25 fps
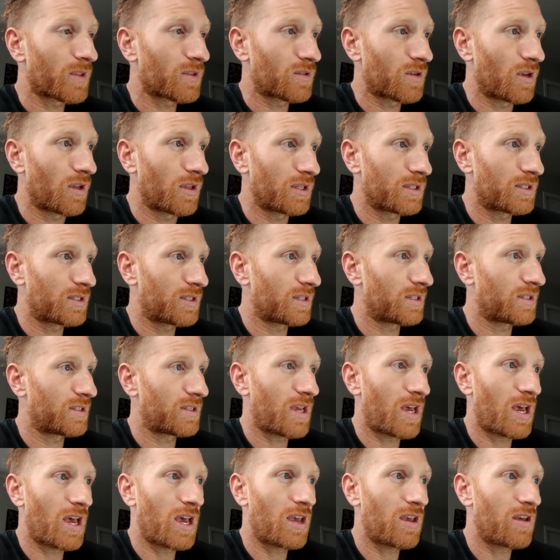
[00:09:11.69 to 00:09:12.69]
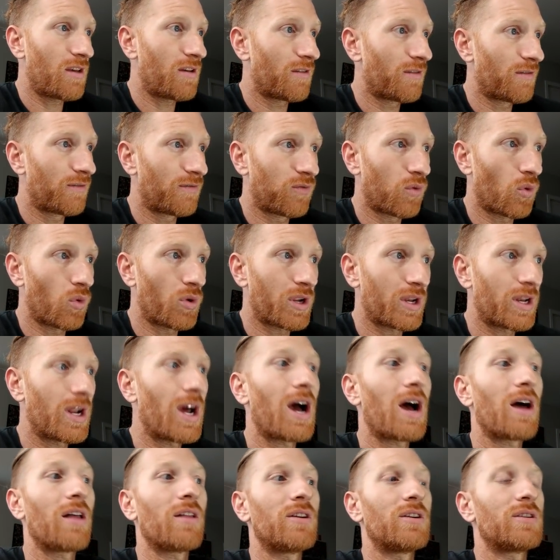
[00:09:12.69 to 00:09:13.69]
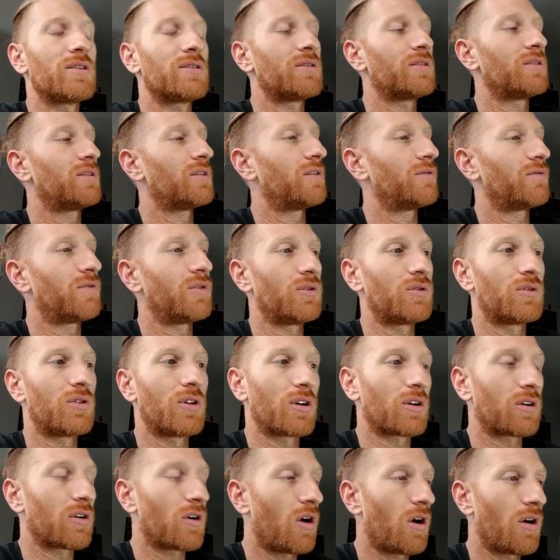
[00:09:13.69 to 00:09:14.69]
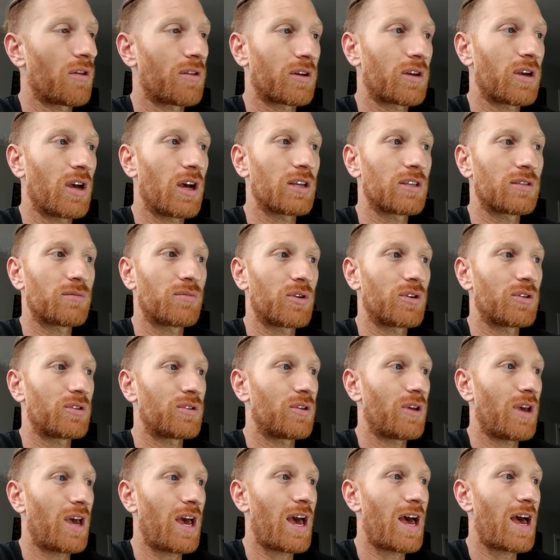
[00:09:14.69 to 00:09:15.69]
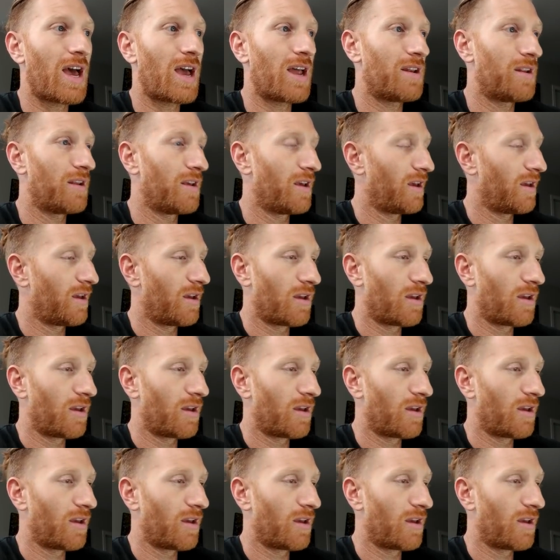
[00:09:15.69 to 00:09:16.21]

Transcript: So let's just say $40. If you took all the customers you had,